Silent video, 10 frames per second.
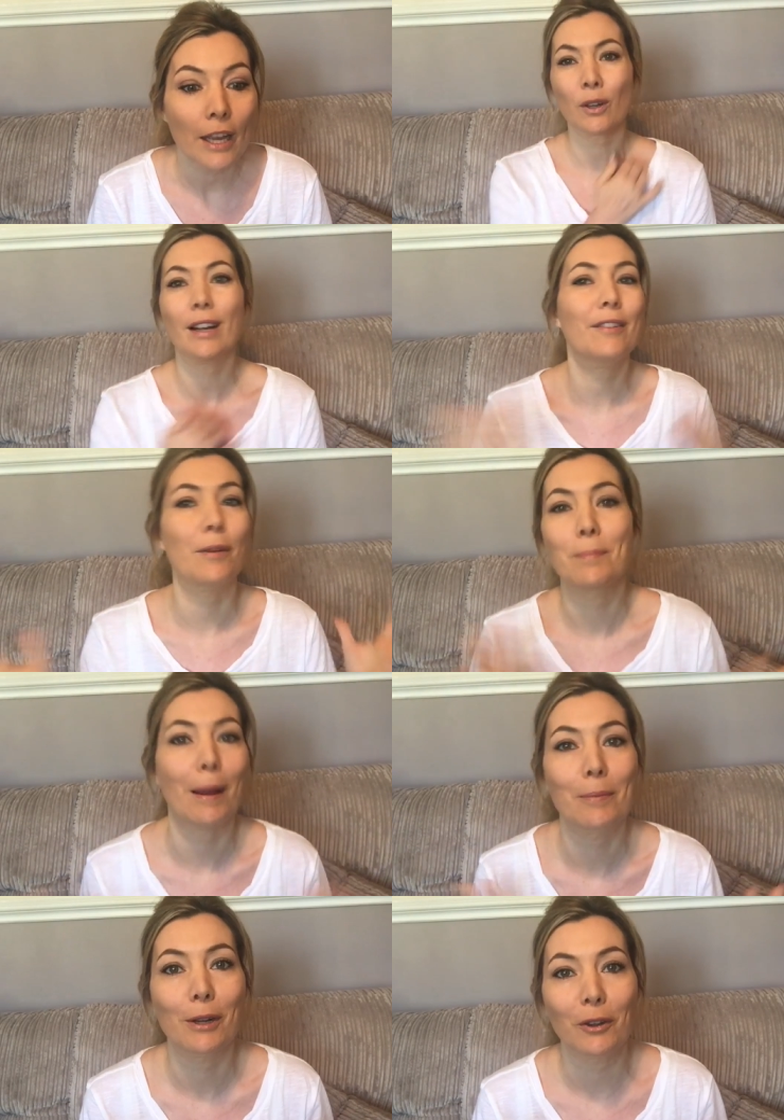Sorry if I'm
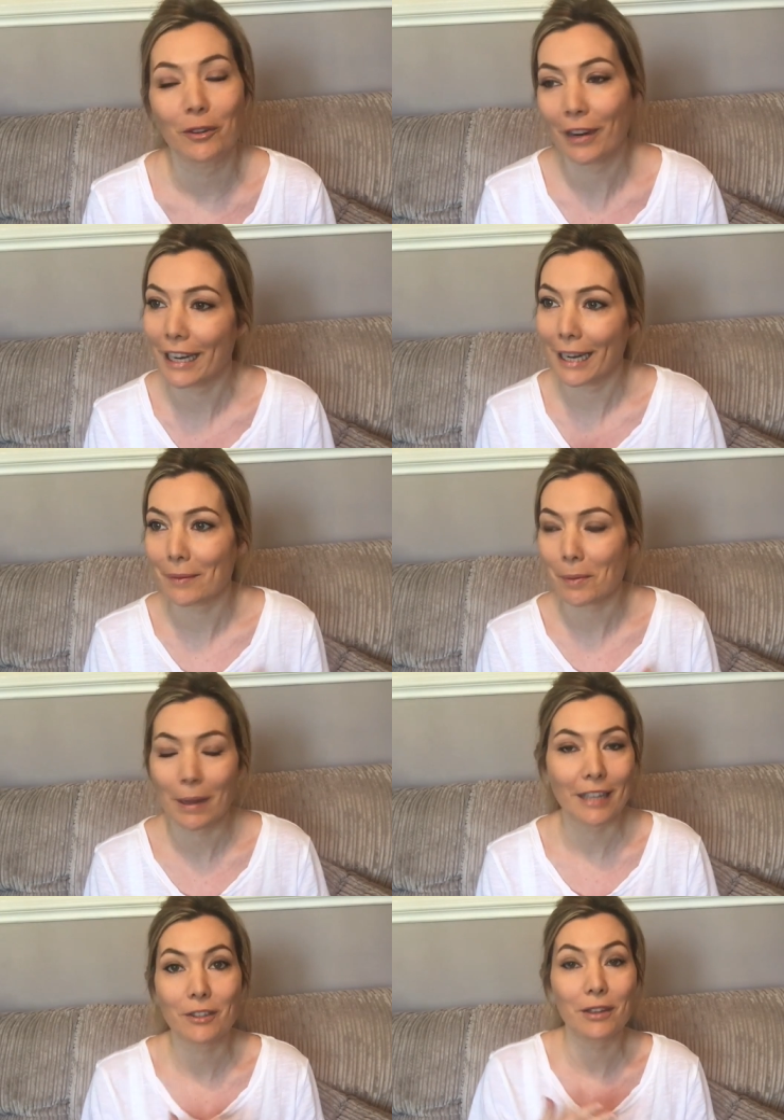blabbering already,
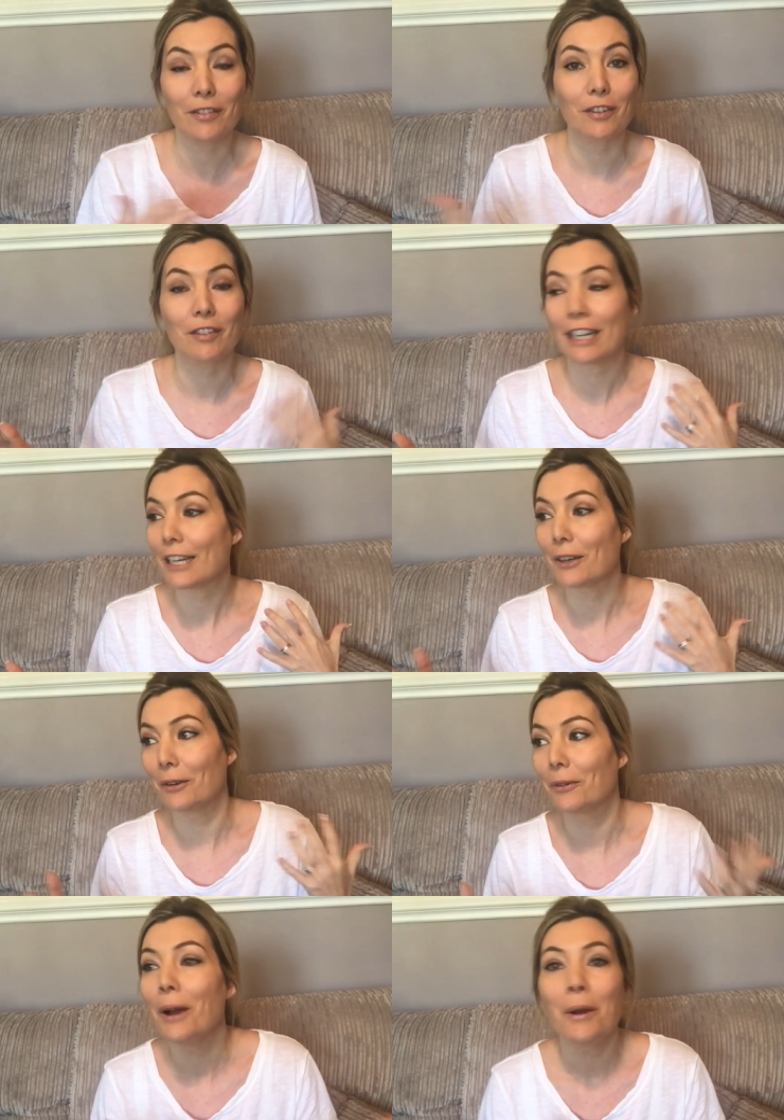I don't even really know